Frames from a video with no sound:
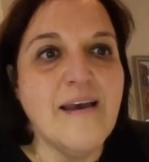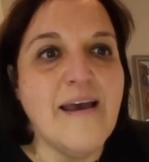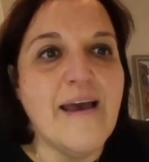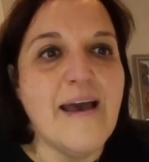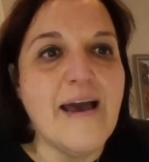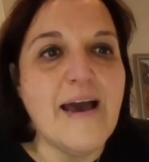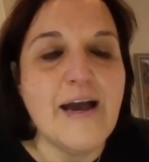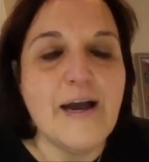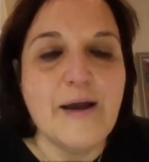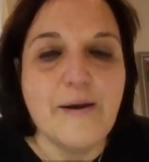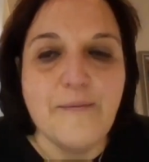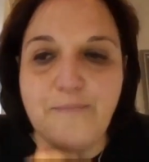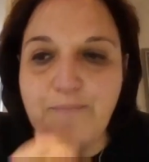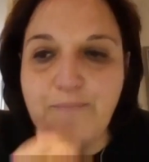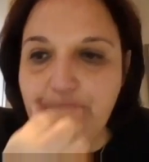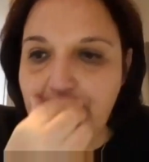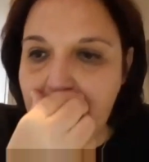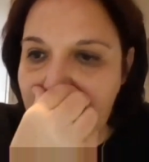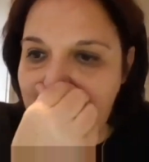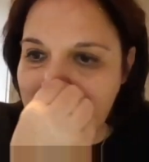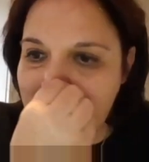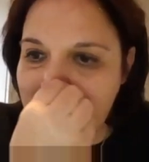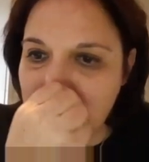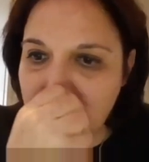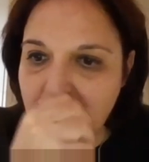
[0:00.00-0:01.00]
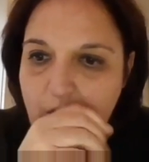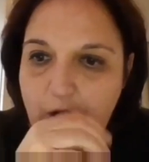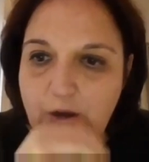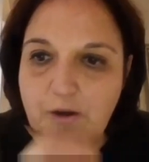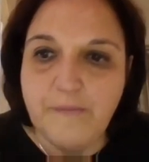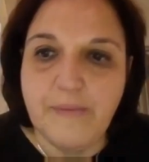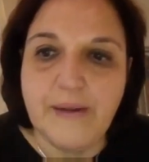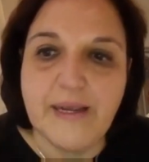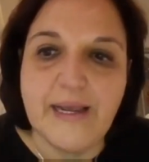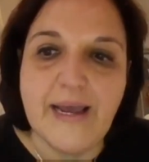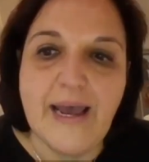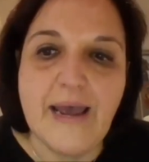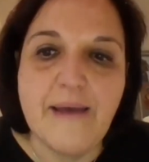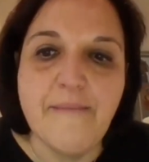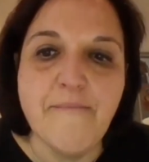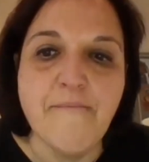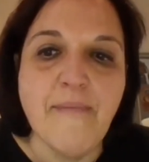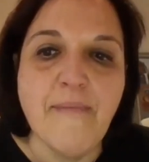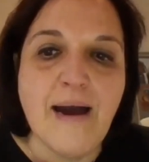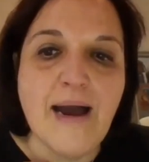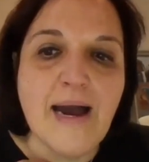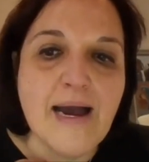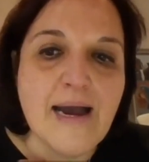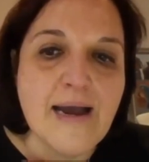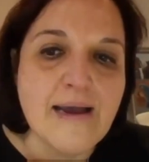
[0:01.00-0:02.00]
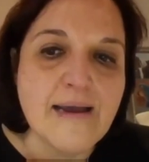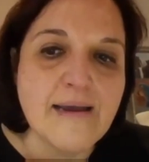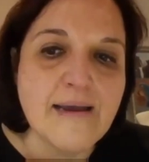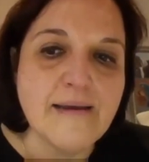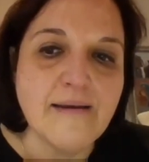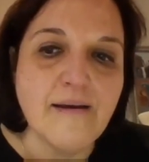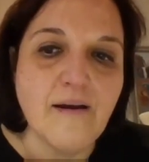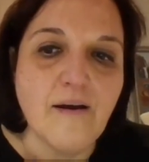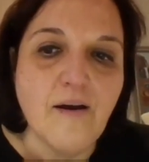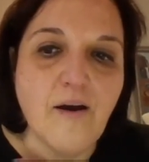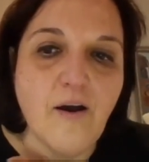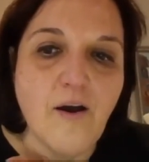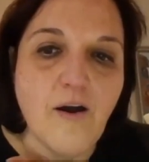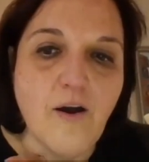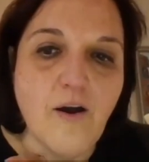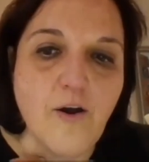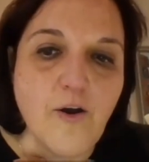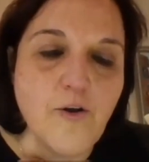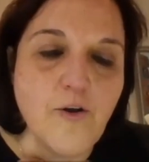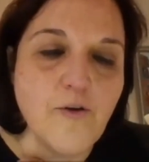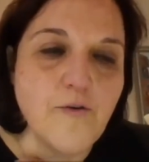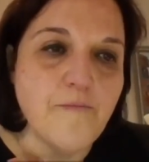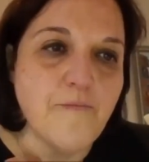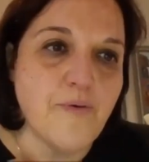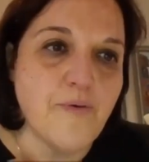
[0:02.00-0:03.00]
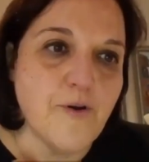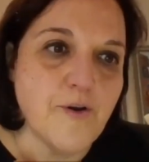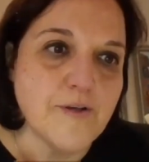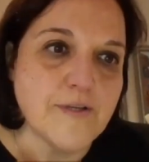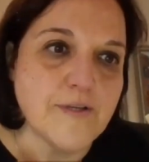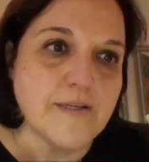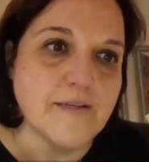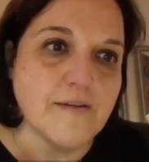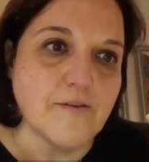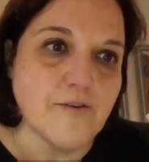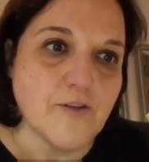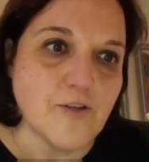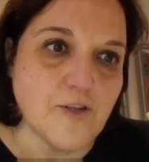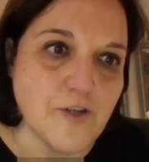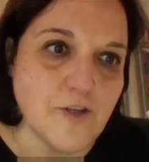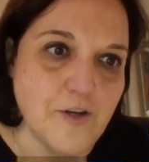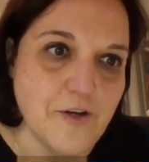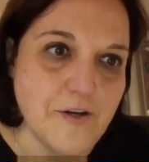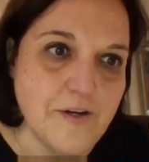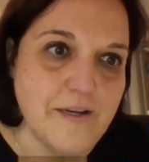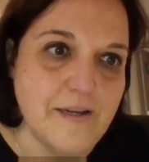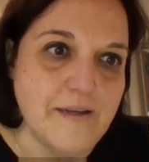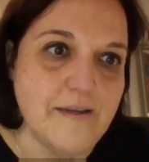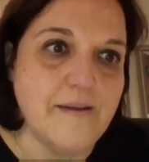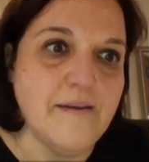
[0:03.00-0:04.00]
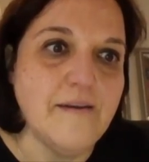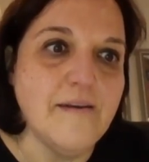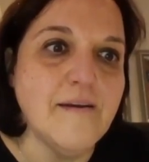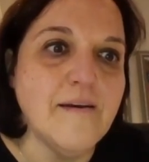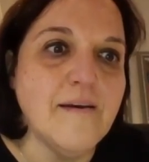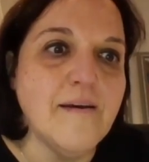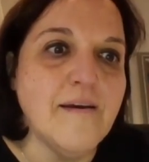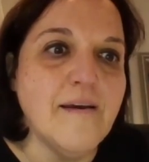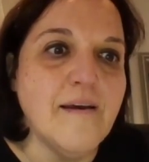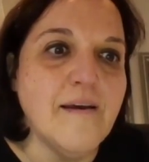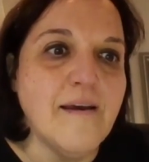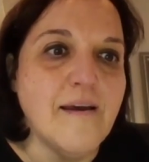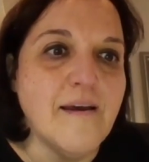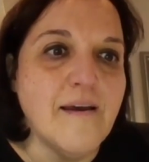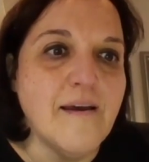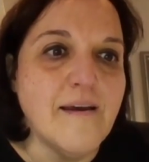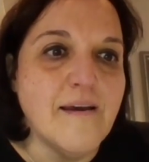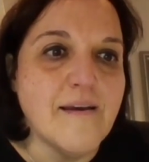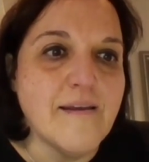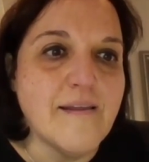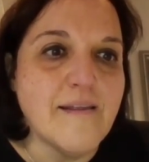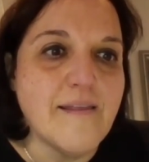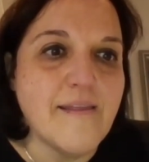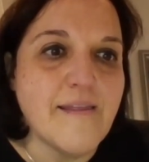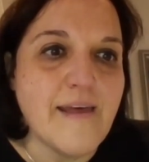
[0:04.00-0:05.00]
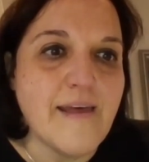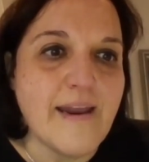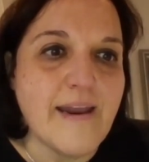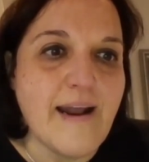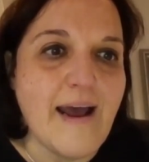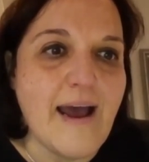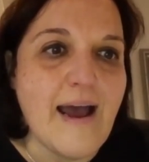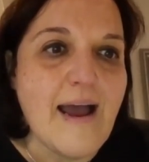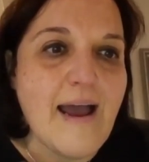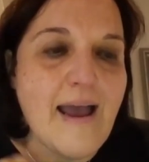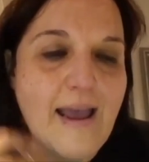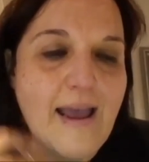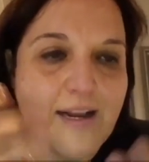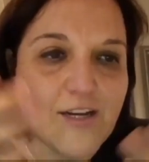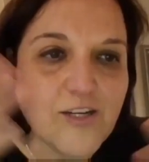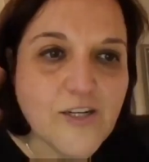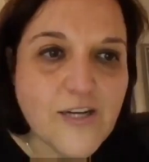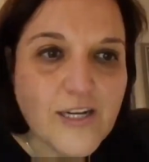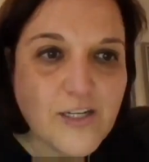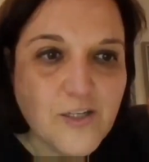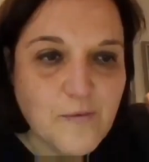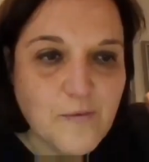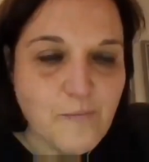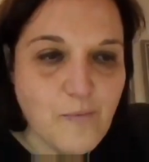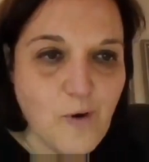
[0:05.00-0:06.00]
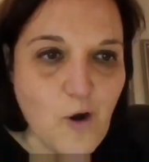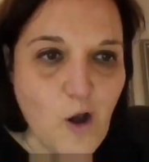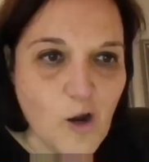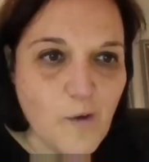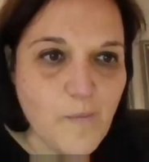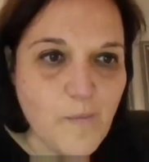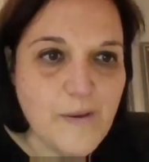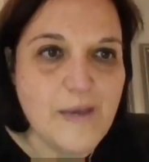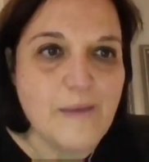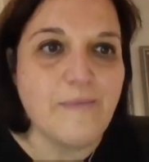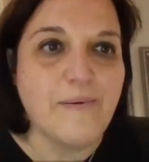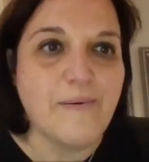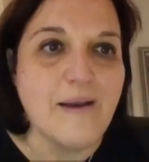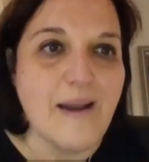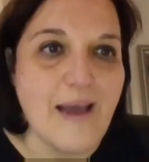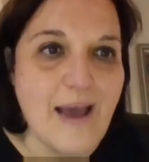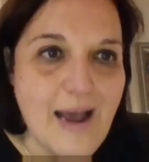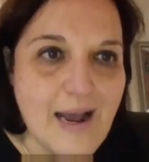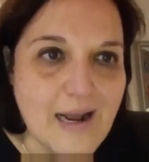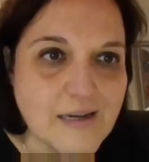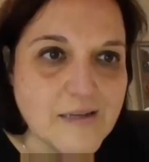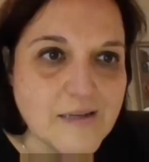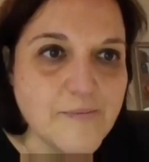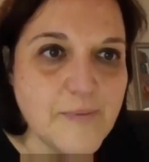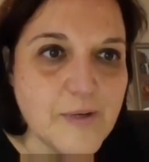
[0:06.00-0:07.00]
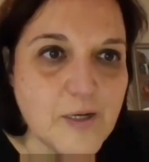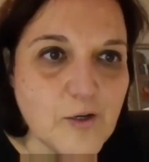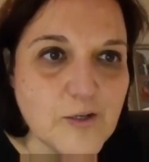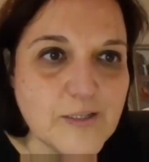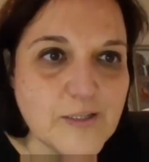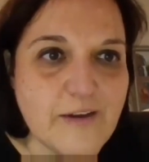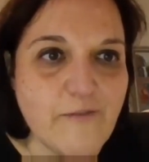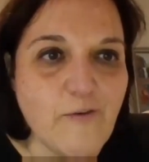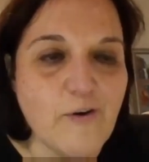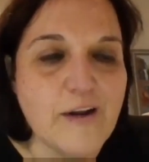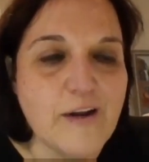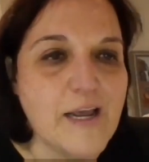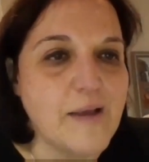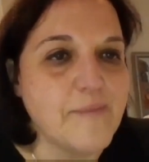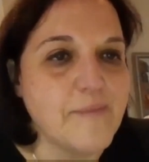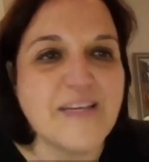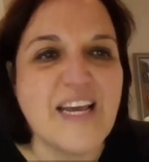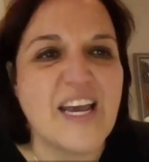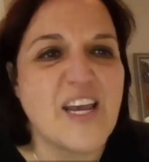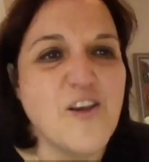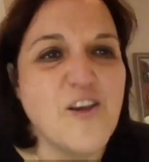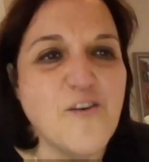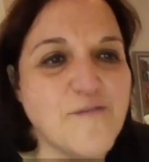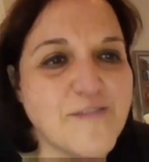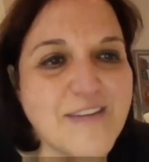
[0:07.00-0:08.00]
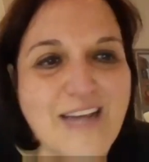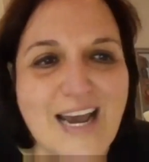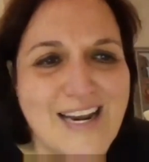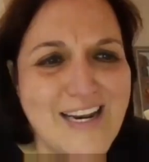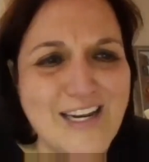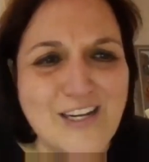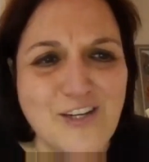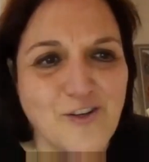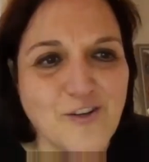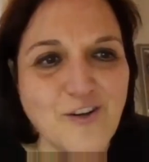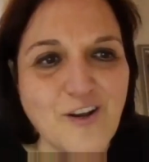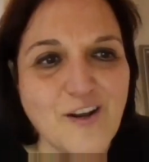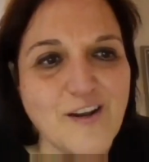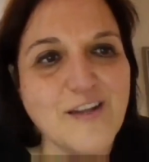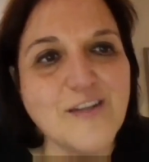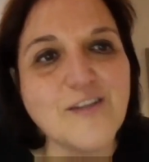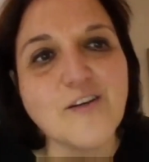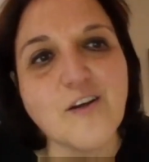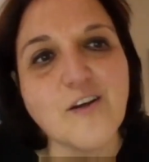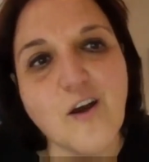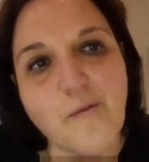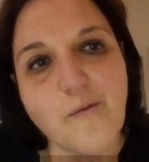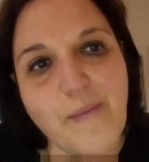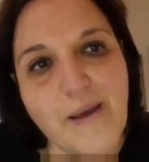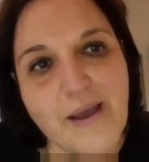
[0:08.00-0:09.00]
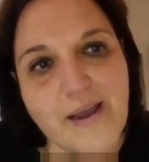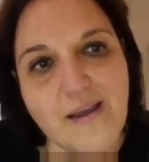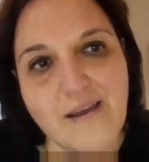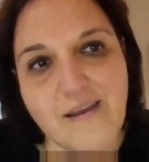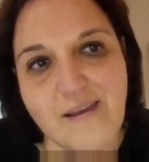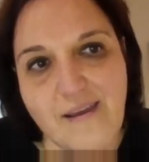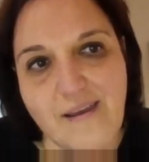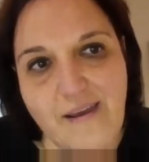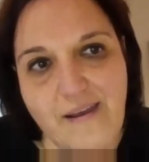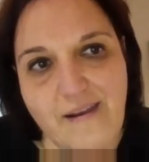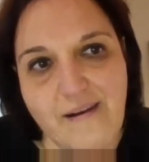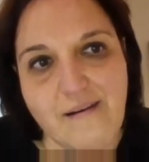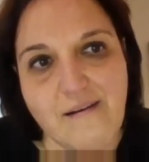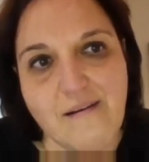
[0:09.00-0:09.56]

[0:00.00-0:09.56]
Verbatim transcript: Um, and so it became my own personal journey that I actually had to block people out, because everyone kept saying, you've done it, you don't need to go back again.